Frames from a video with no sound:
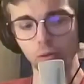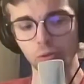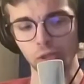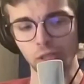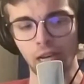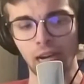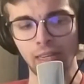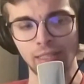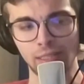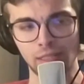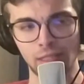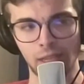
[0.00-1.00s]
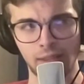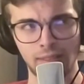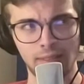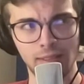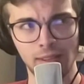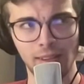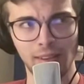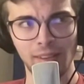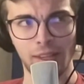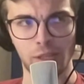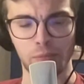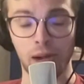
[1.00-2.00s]
were not as
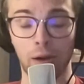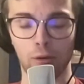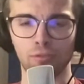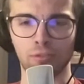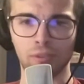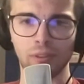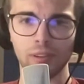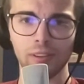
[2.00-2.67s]
powerful